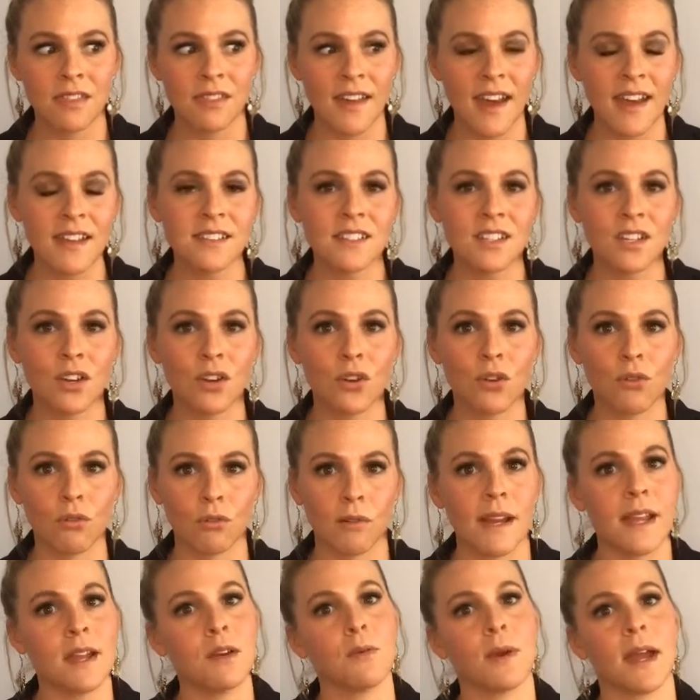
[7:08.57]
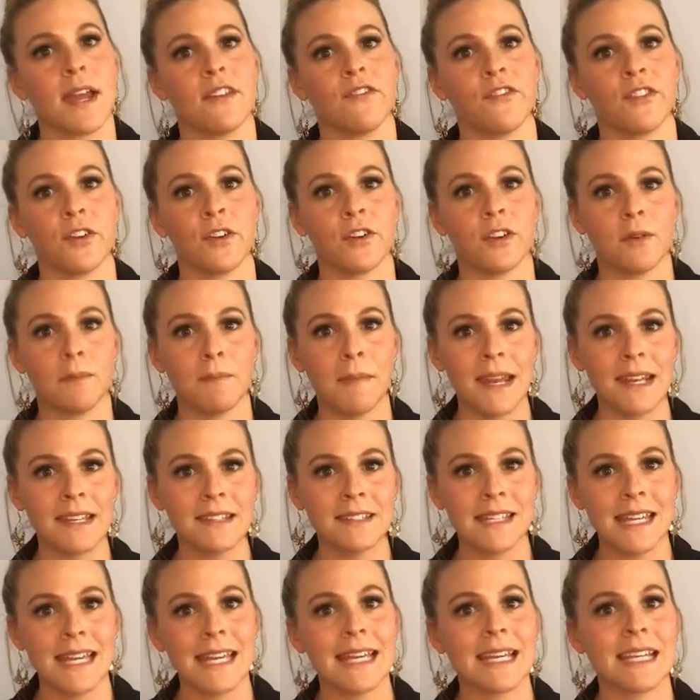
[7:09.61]
That's a great way for you to
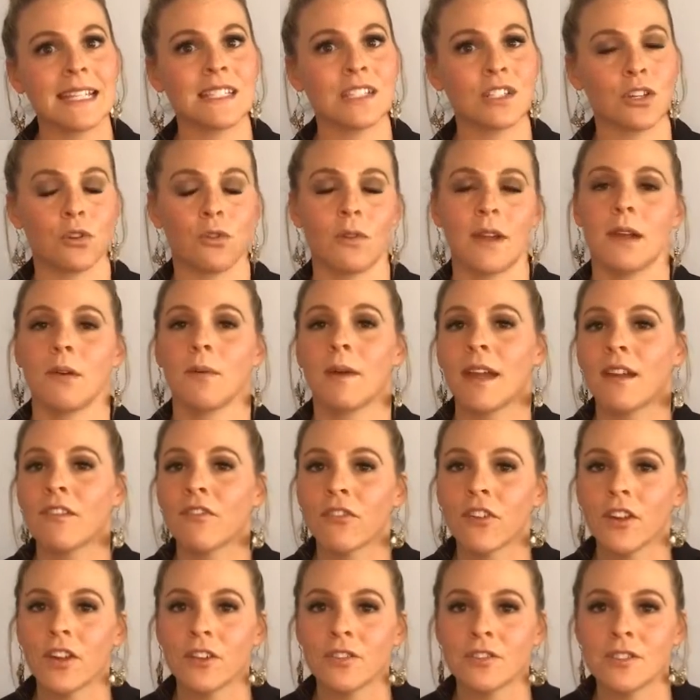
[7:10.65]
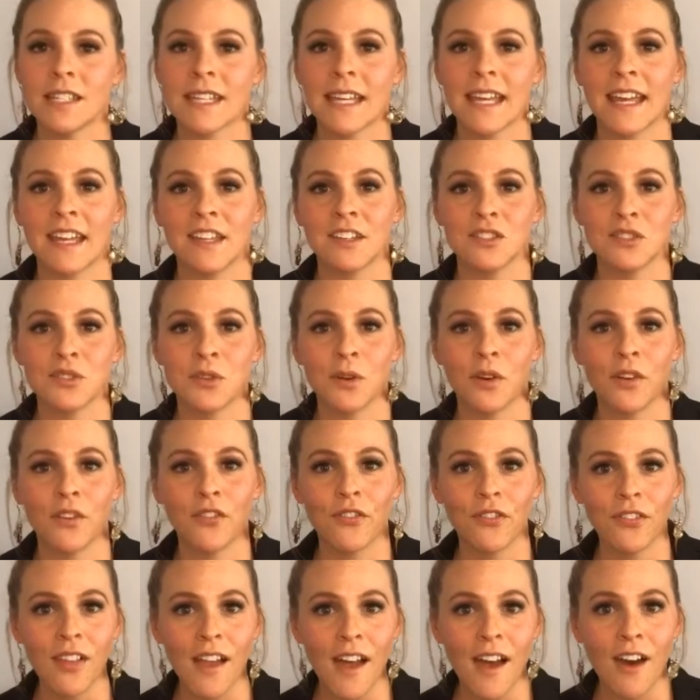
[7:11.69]
meditate. It's a great way for you to get into a
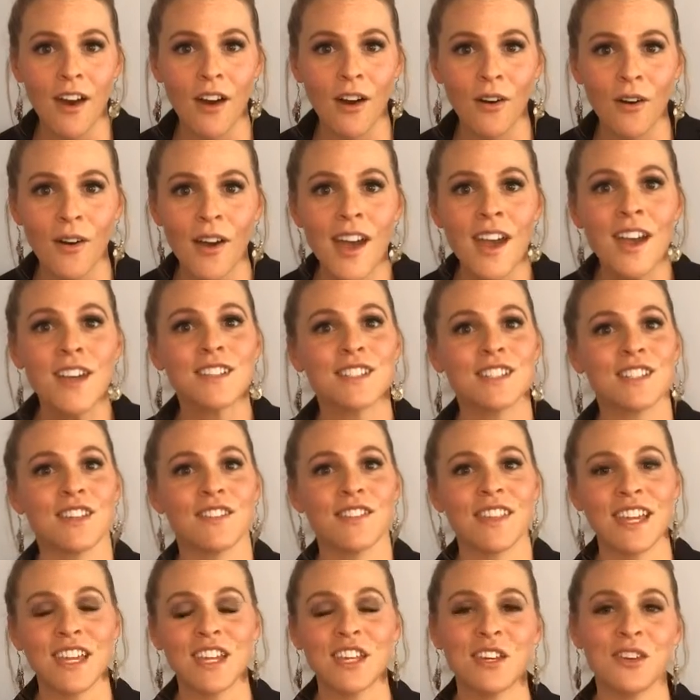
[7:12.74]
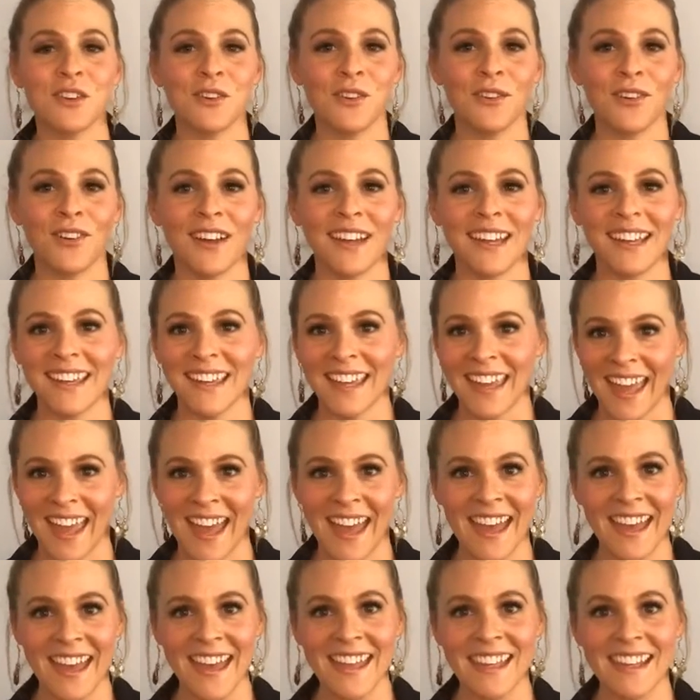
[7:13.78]
flow so that you
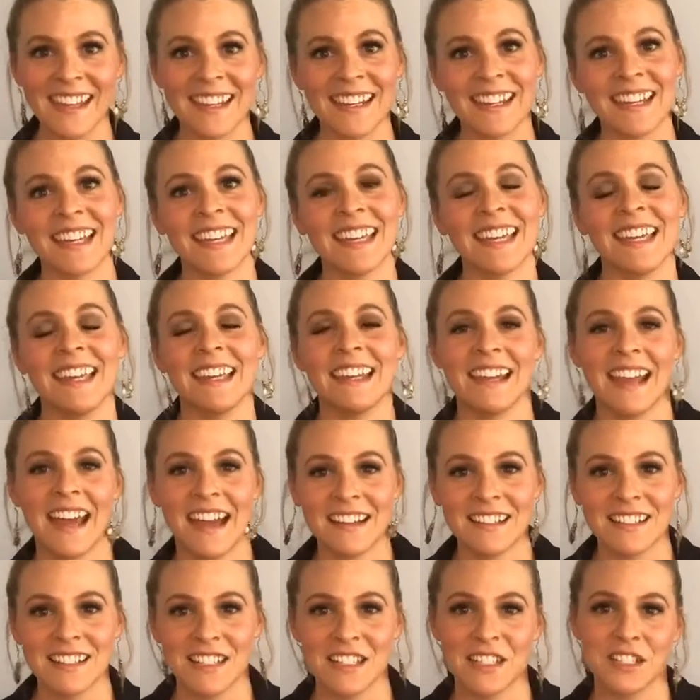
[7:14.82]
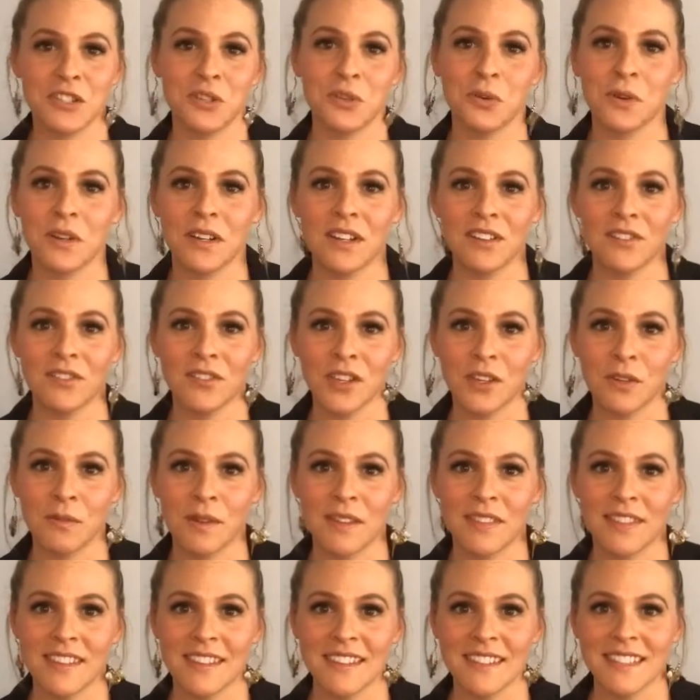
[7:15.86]
can connect intuitively
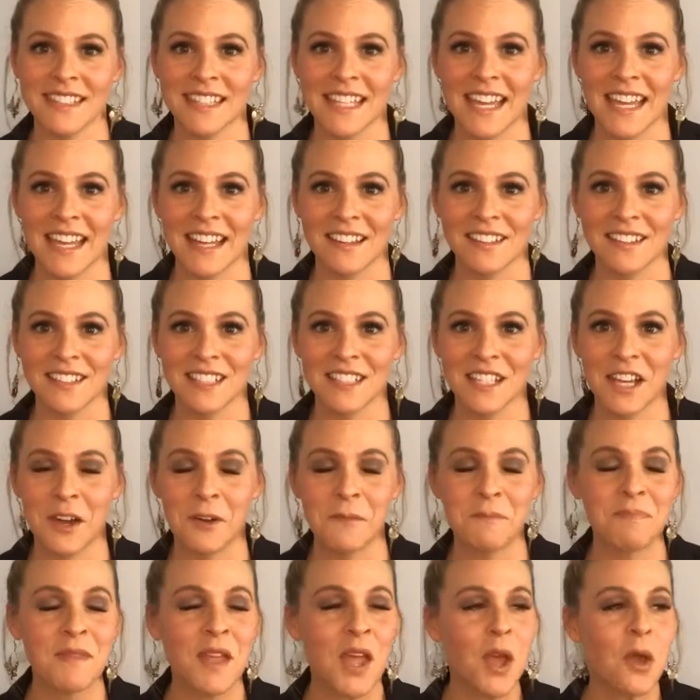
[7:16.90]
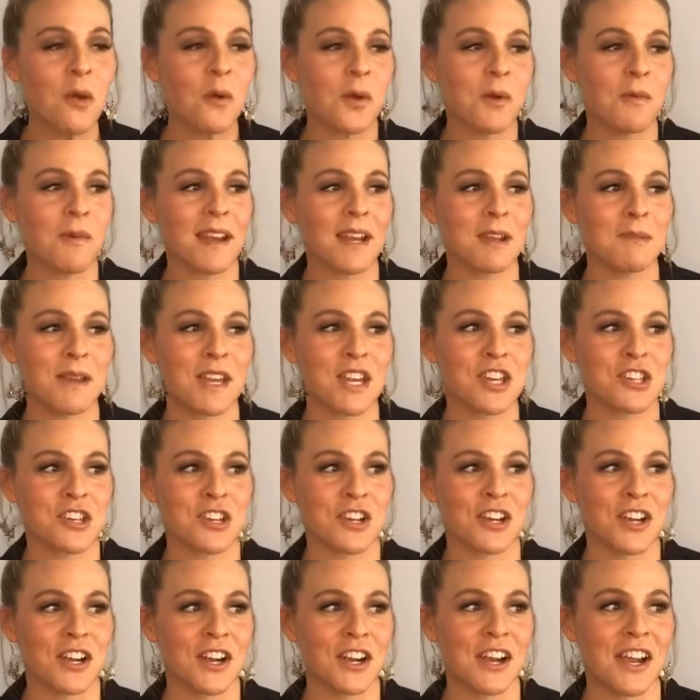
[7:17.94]
with these things. So we want to make
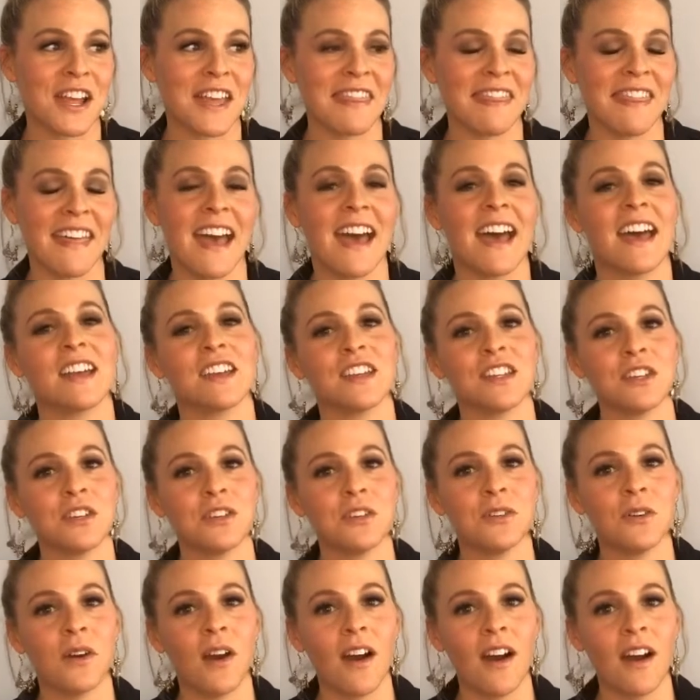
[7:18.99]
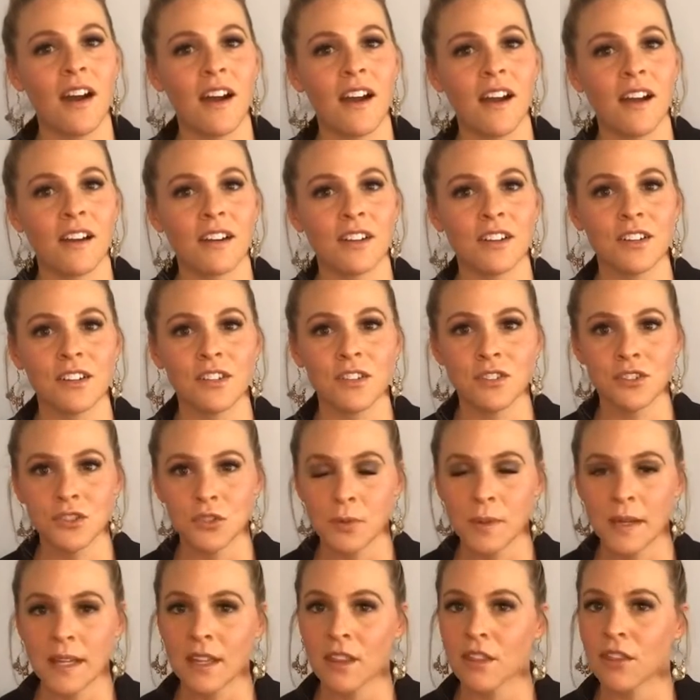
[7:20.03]
sure that you are
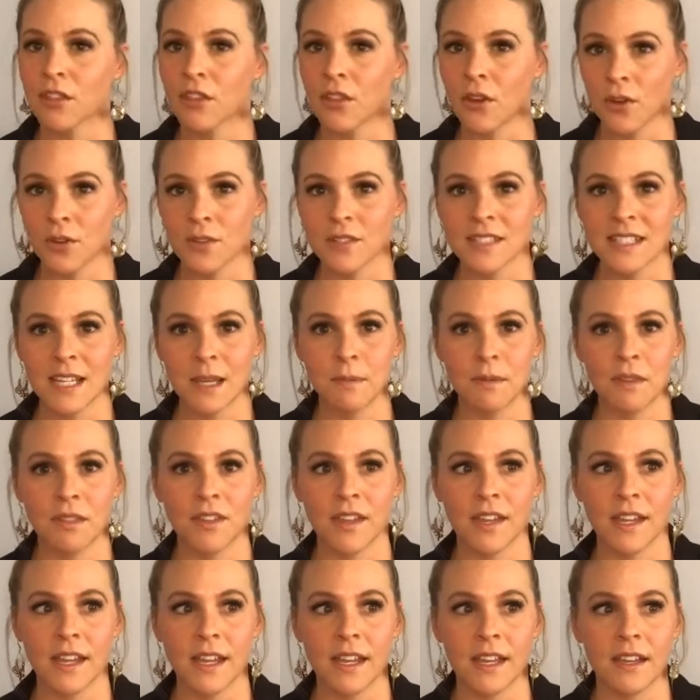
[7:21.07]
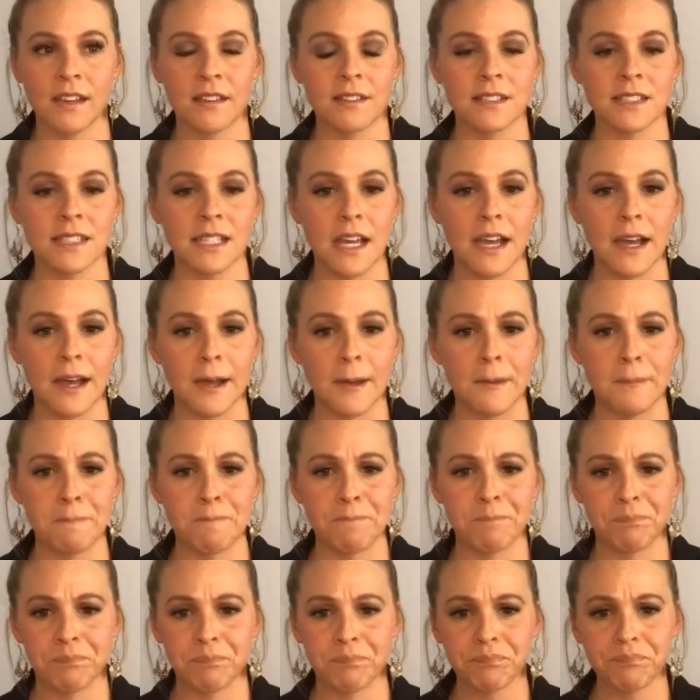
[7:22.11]
doing those type of things,
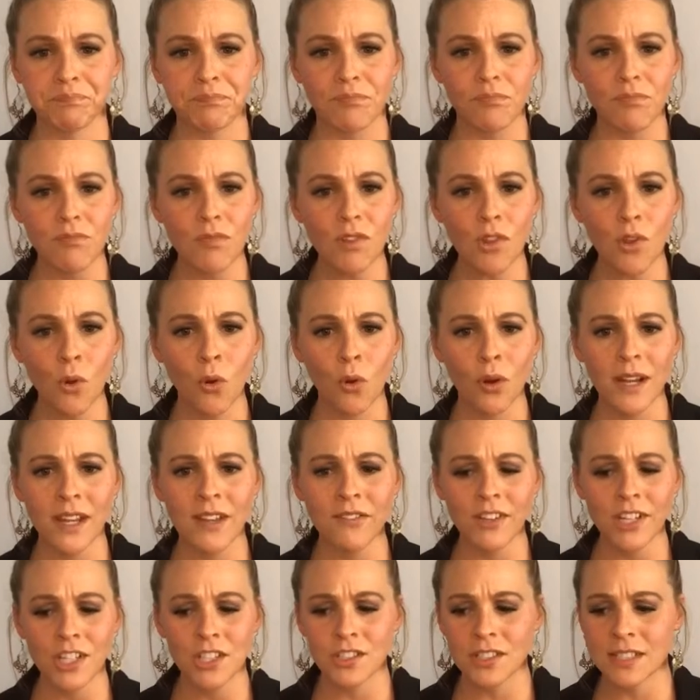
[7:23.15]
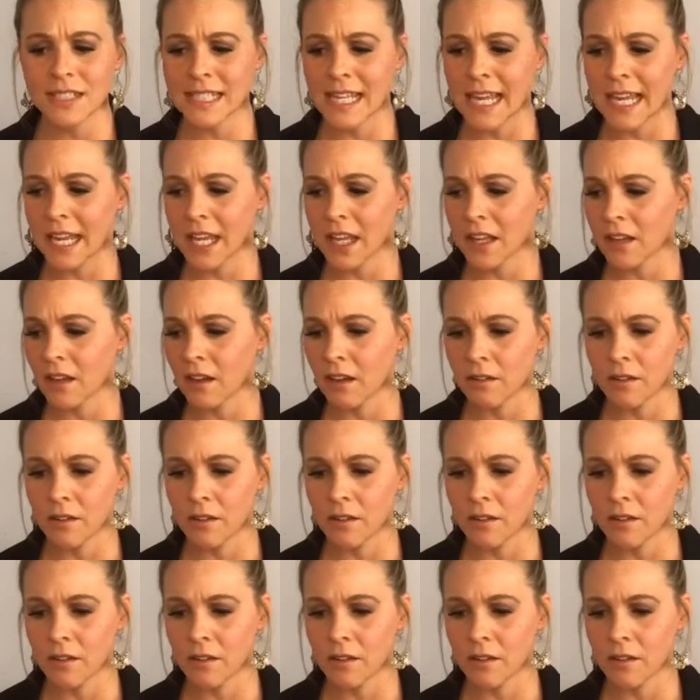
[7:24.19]
or even just like,